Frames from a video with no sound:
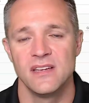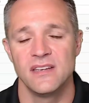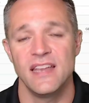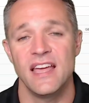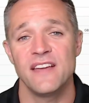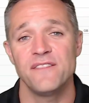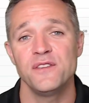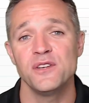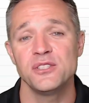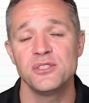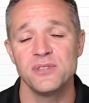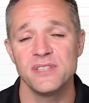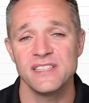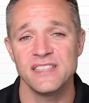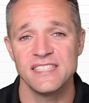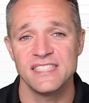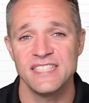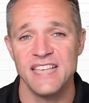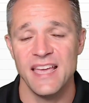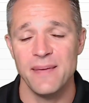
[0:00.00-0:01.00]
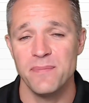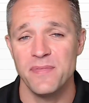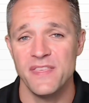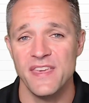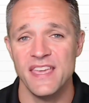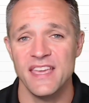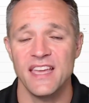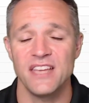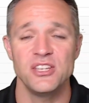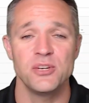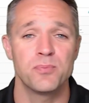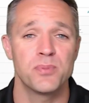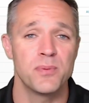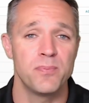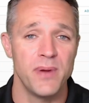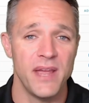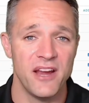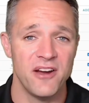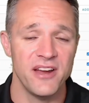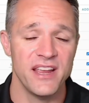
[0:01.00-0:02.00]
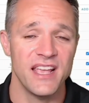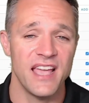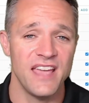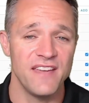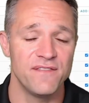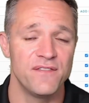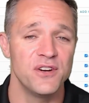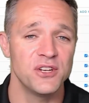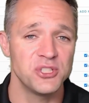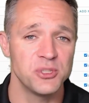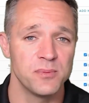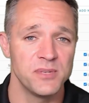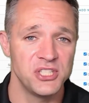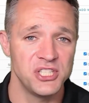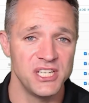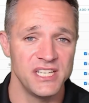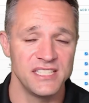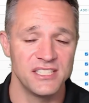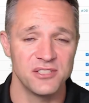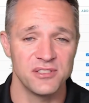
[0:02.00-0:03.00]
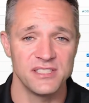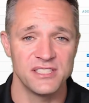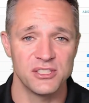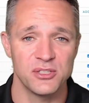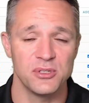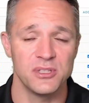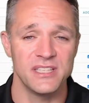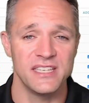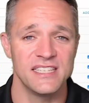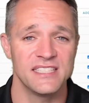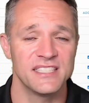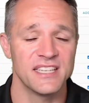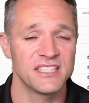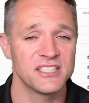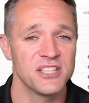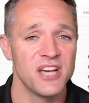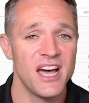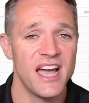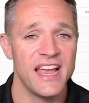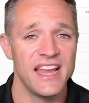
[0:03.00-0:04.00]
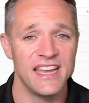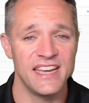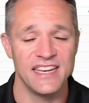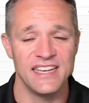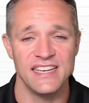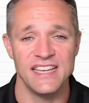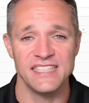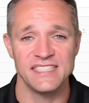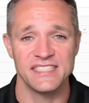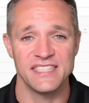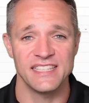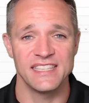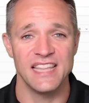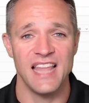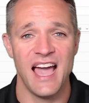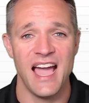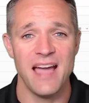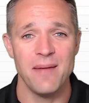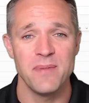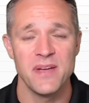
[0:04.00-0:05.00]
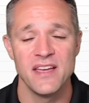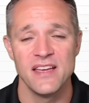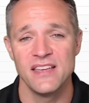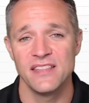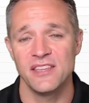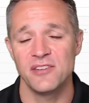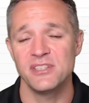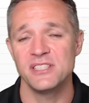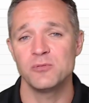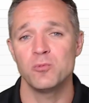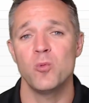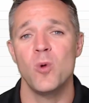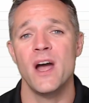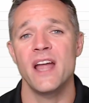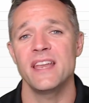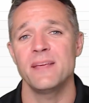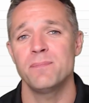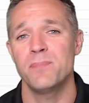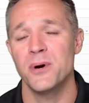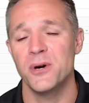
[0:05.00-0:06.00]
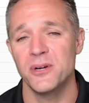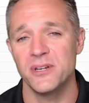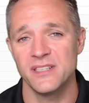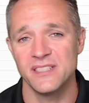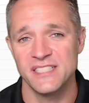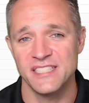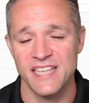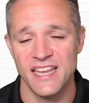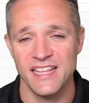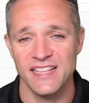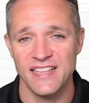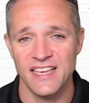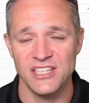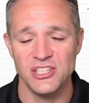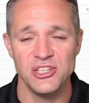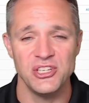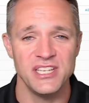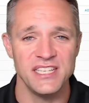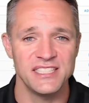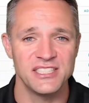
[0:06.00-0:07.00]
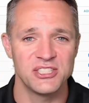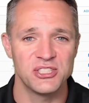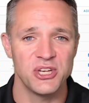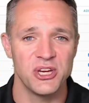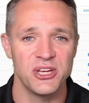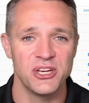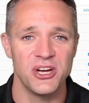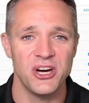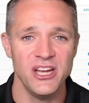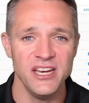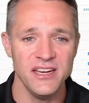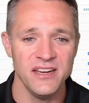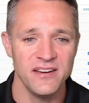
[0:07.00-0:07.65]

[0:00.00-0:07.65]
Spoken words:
Now, if you're doing the same thing and you're preparing a virtual machine to install ESXi in a nested lab, there is one important setting that you need to turn on,